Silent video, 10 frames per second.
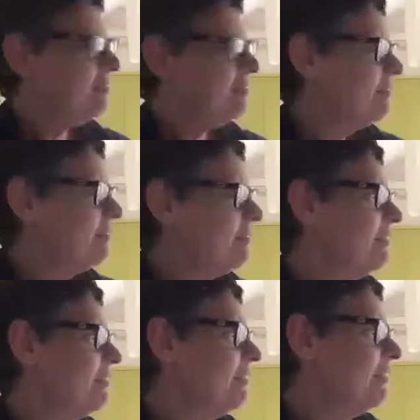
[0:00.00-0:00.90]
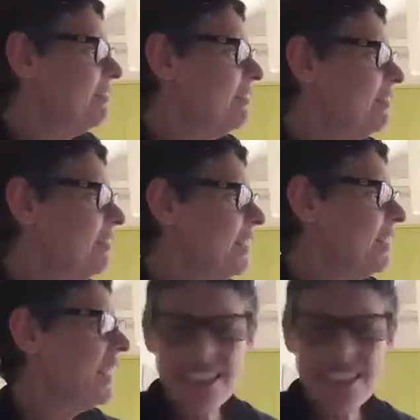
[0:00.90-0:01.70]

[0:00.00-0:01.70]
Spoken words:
Oh, yeah,